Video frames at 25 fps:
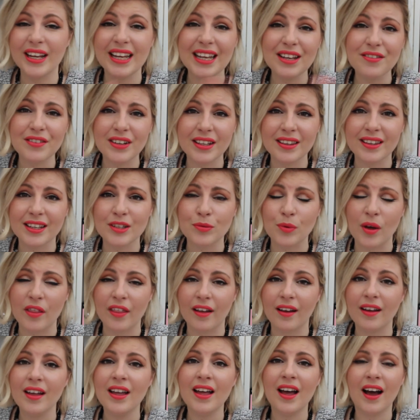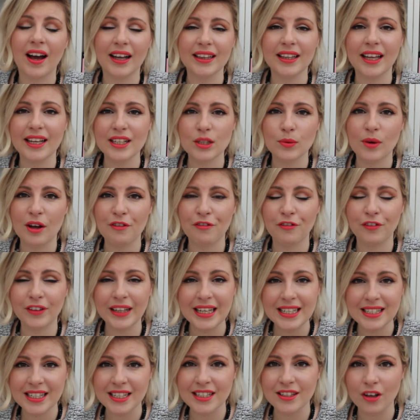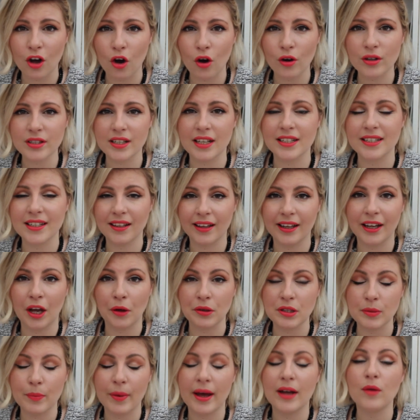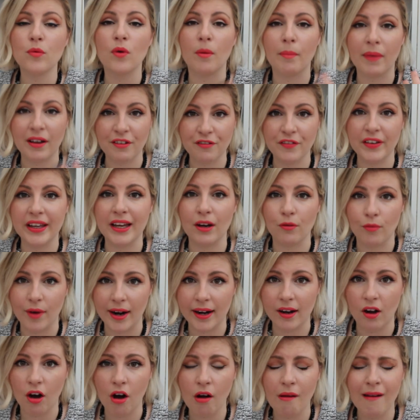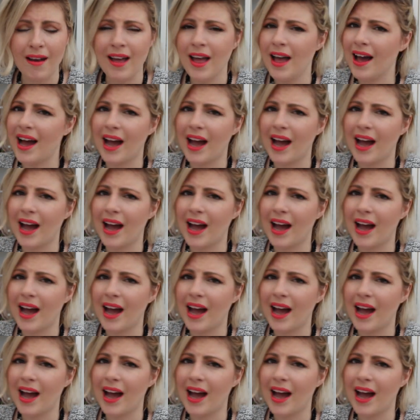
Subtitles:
Even in this weather, I like to wear fleecy socks until I go to bed when my feet are red hot.